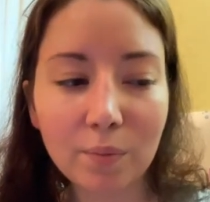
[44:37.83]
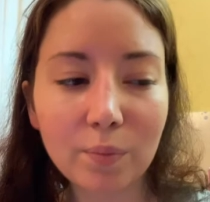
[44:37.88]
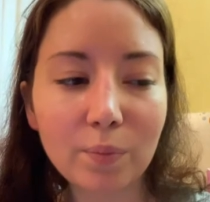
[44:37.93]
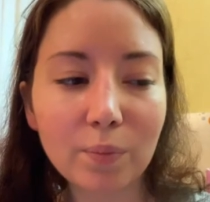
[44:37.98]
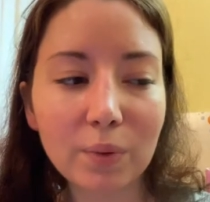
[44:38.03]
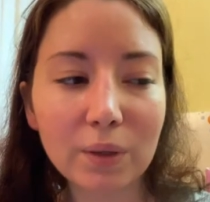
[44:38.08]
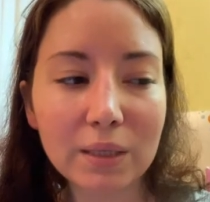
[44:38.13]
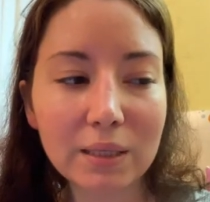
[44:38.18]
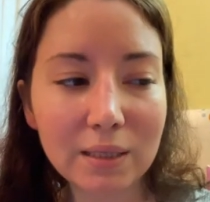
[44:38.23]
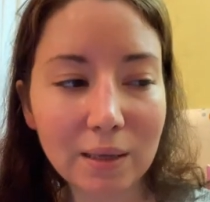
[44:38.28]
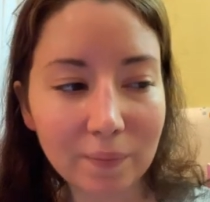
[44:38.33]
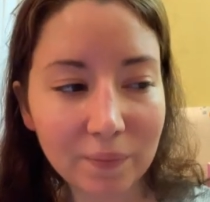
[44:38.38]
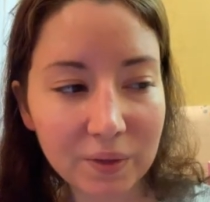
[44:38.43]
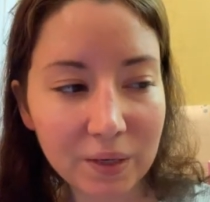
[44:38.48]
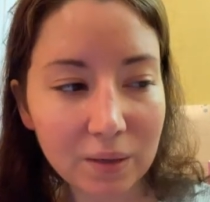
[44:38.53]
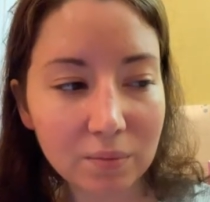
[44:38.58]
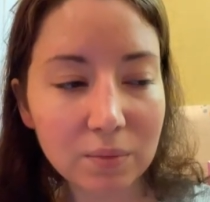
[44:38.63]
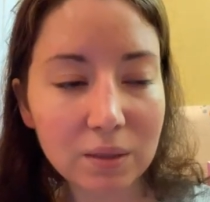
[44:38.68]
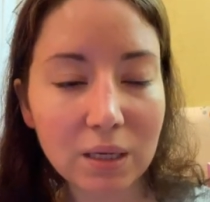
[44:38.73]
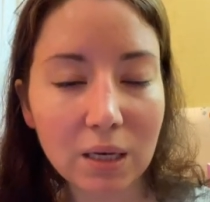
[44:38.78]
But
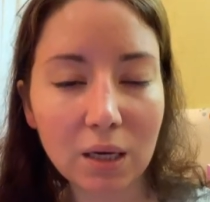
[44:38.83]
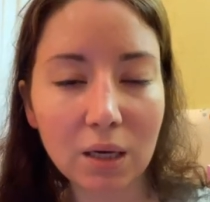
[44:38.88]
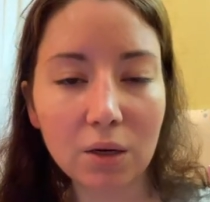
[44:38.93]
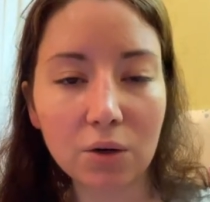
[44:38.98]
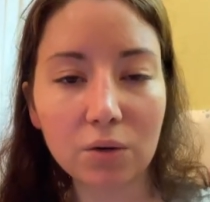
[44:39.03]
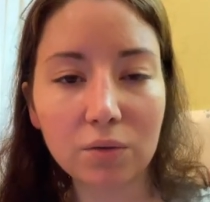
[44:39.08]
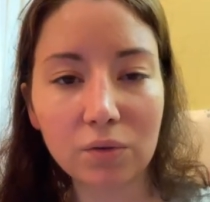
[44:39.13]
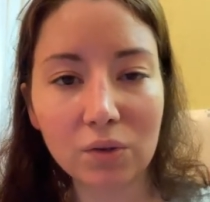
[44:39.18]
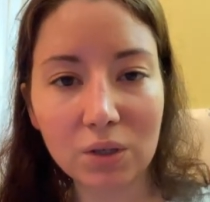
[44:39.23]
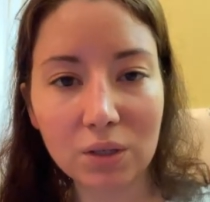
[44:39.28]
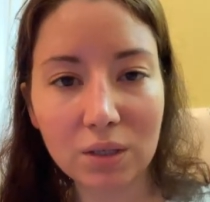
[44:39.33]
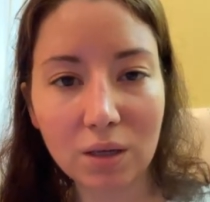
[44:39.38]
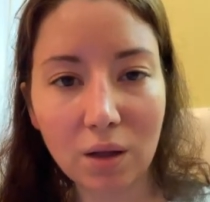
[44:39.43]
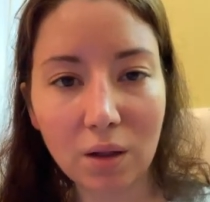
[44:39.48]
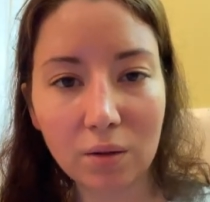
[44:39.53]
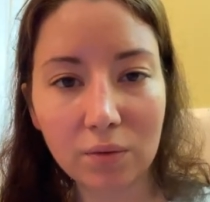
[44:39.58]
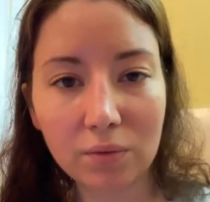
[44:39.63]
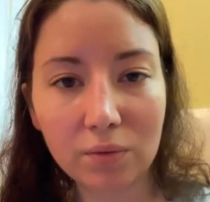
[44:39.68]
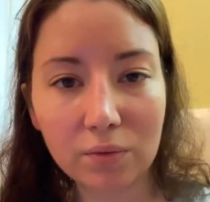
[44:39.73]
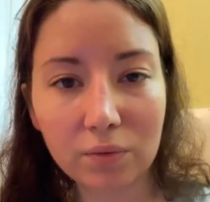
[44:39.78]
sometimes take care of
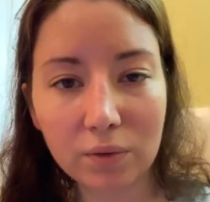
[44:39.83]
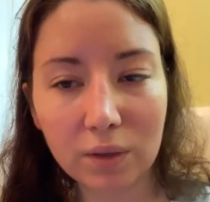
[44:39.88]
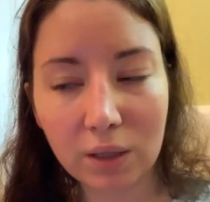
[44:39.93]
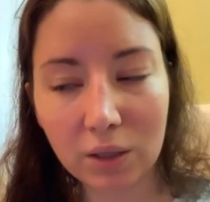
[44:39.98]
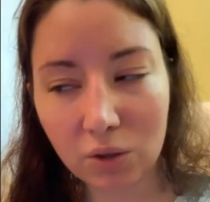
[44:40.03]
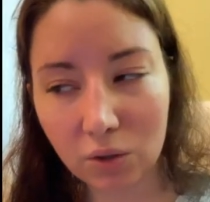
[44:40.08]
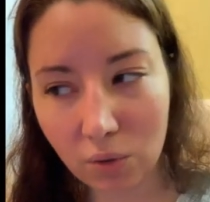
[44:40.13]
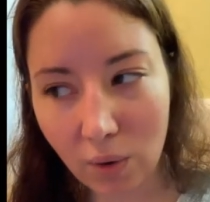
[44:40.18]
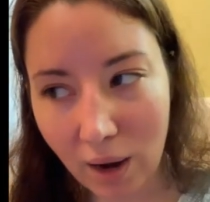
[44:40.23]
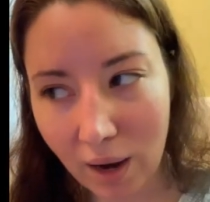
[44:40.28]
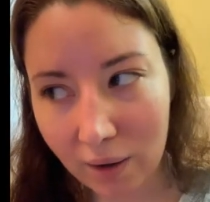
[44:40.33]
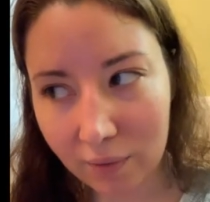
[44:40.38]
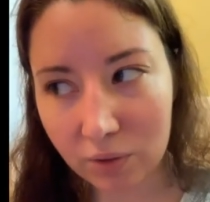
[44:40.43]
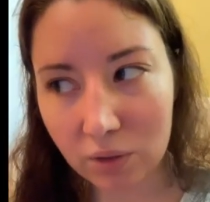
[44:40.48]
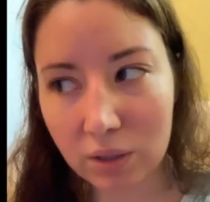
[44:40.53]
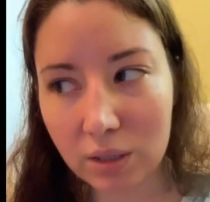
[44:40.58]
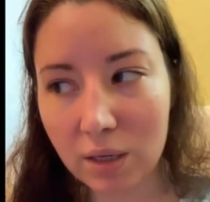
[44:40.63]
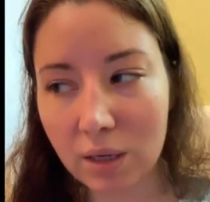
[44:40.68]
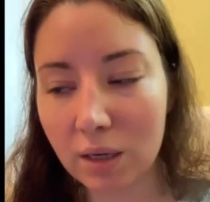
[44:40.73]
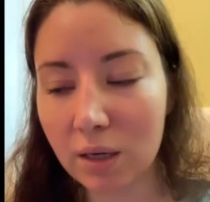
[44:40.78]
yourself. Like, you have
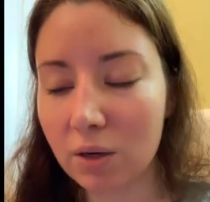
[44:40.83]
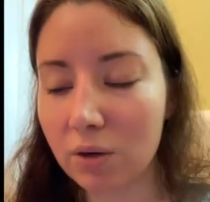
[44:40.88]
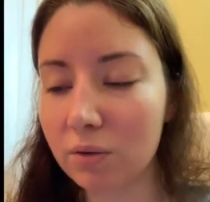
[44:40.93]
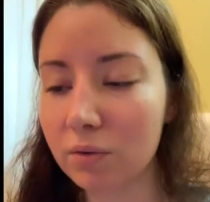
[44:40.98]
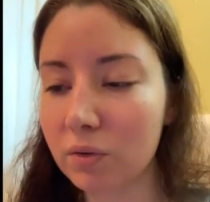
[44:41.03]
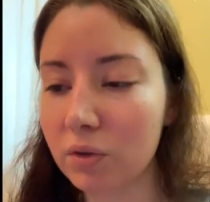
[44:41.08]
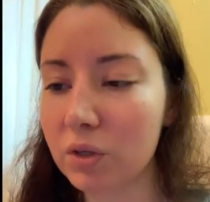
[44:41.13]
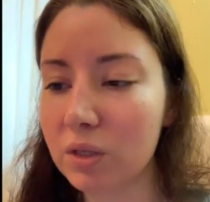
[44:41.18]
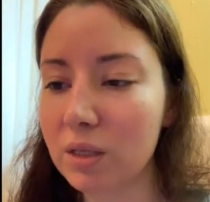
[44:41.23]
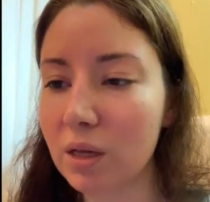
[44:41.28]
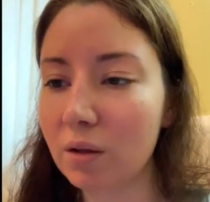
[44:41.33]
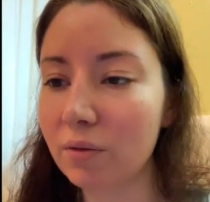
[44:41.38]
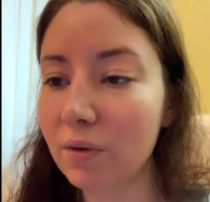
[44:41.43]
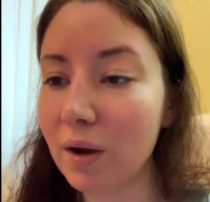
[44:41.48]
to take care of yourself.